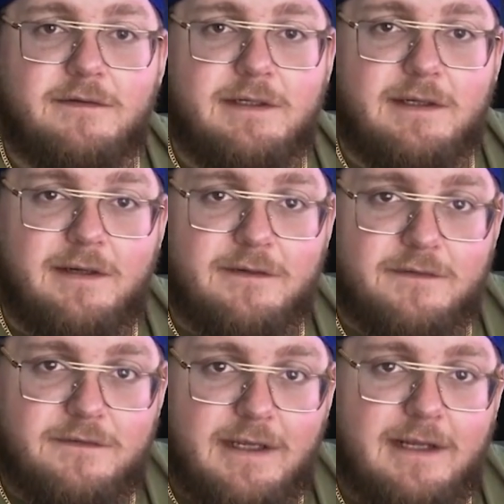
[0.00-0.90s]
you need to
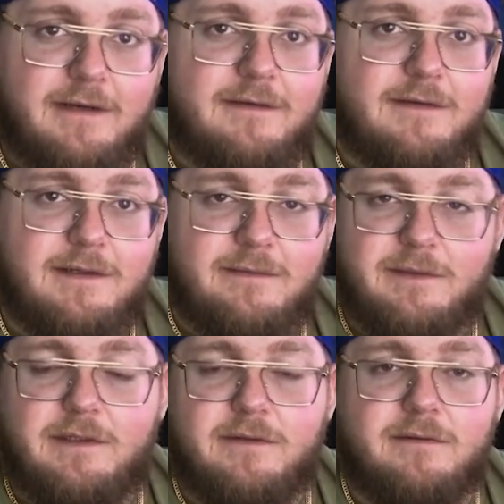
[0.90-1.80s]
understand the
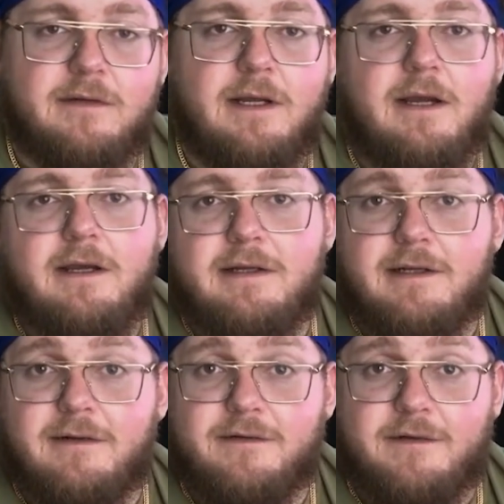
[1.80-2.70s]
DBQ, You
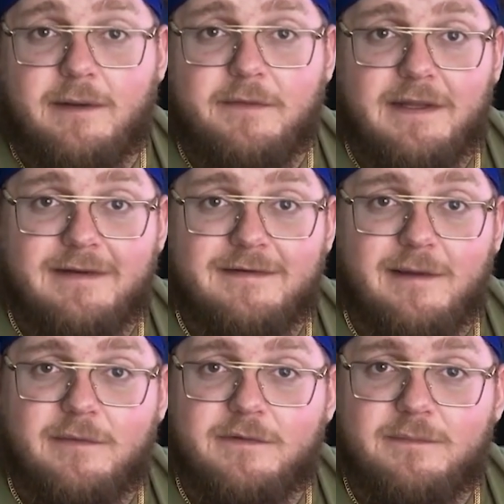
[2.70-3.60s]
need to understand what that
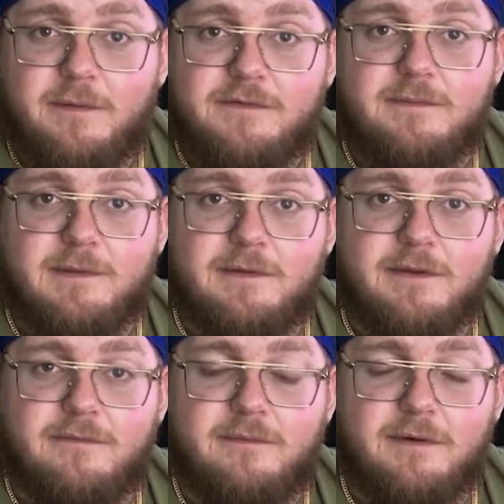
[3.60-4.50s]
examiner is supposed to be
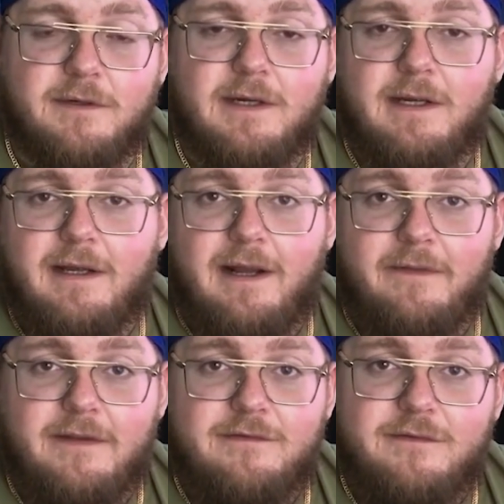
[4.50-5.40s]
looking for.
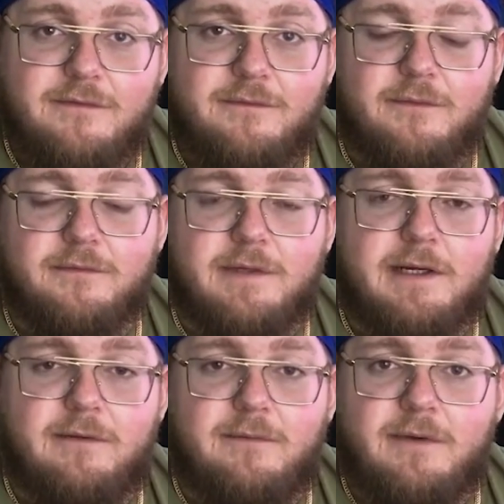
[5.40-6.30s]
And that's twofold,
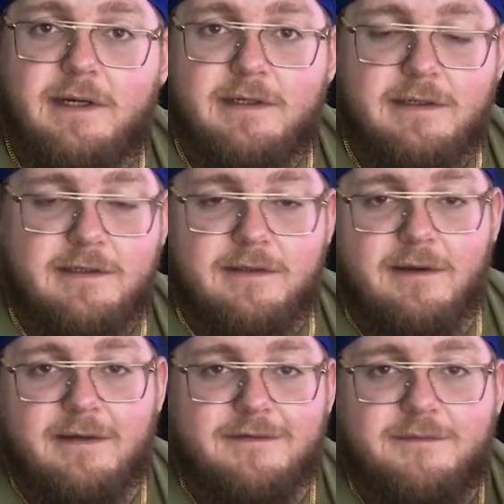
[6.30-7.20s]
right? One, you need to know
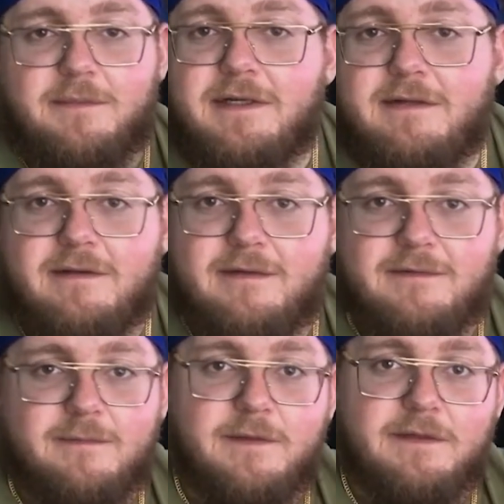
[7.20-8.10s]
how to speak to the
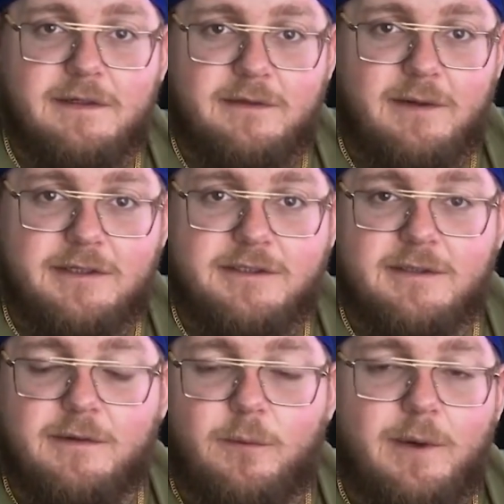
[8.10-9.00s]
disability in
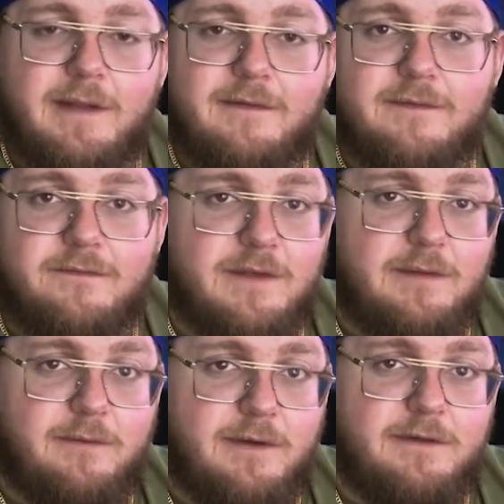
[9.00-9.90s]
question in a way that the
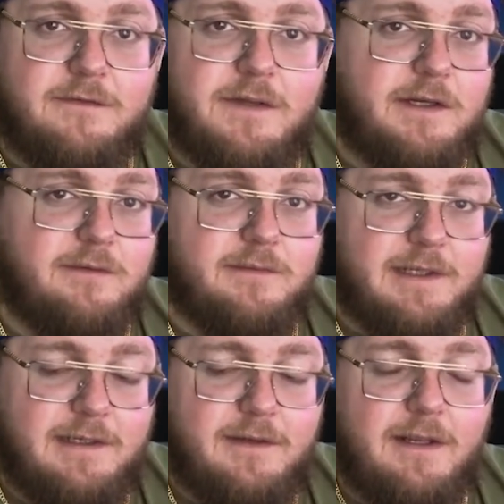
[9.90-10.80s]
VA will understand and
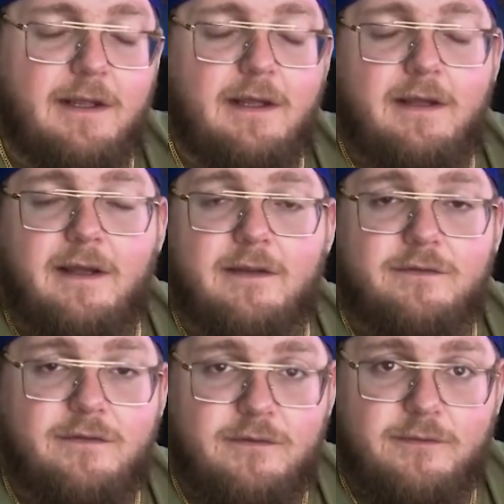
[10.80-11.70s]
relate.
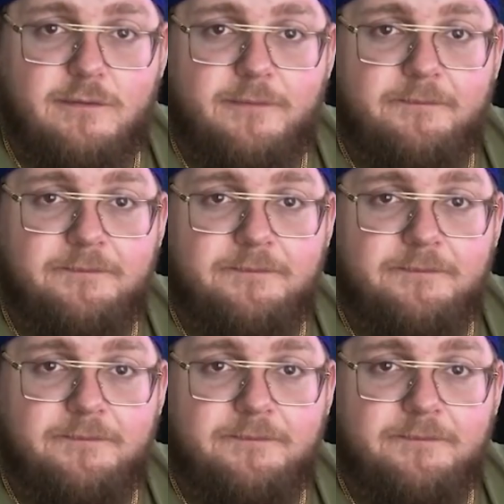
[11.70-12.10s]
And two,